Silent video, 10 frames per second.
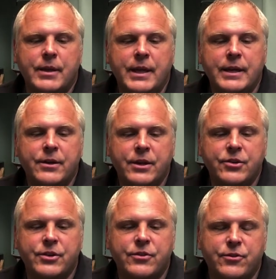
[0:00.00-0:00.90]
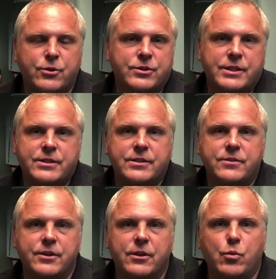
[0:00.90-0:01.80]
In addition, social
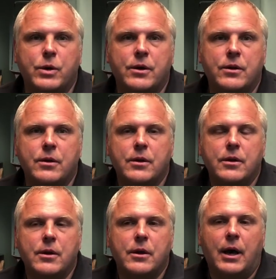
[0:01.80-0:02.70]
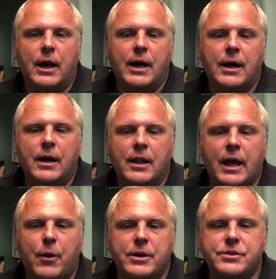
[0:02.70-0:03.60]
distancing will
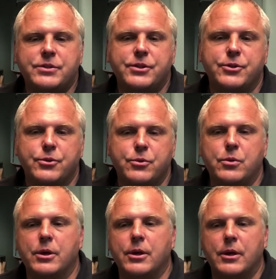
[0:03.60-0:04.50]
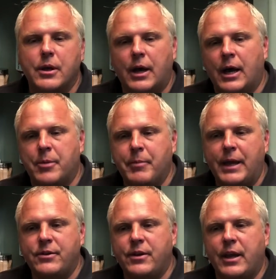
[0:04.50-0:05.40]
allow us to
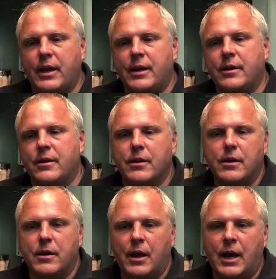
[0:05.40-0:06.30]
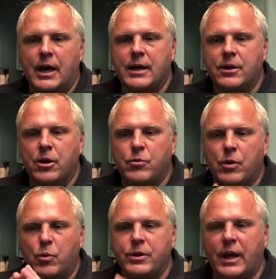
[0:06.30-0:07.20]
maintain a
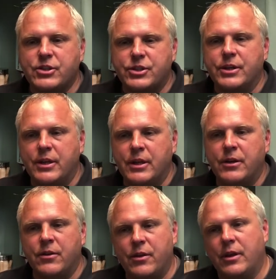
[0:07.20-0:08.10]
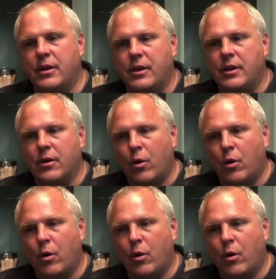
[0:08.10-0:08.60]
reduction in the